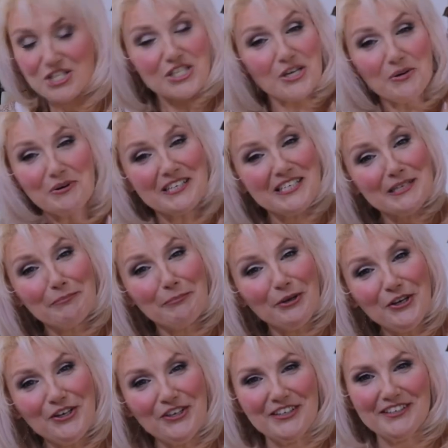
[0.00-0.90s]
So I did
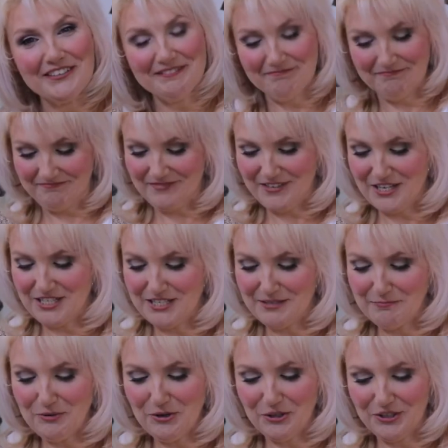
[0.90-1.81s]
burn it. I
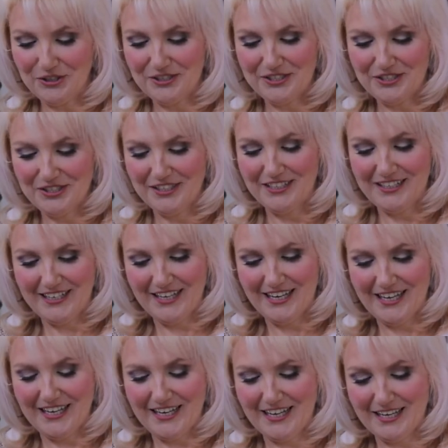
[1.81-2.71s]
did burn it.
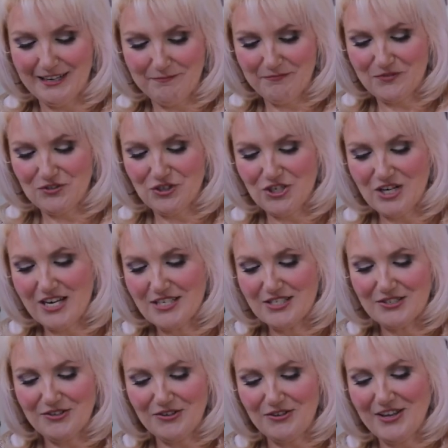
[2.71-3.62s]

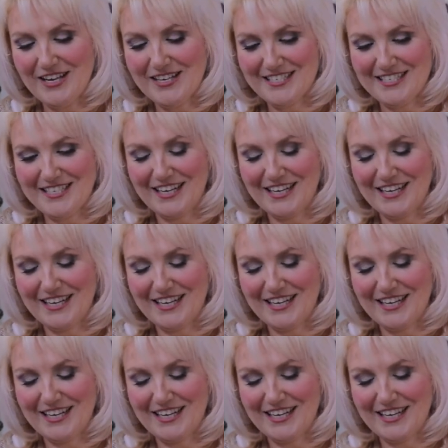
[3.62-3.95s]
Just on that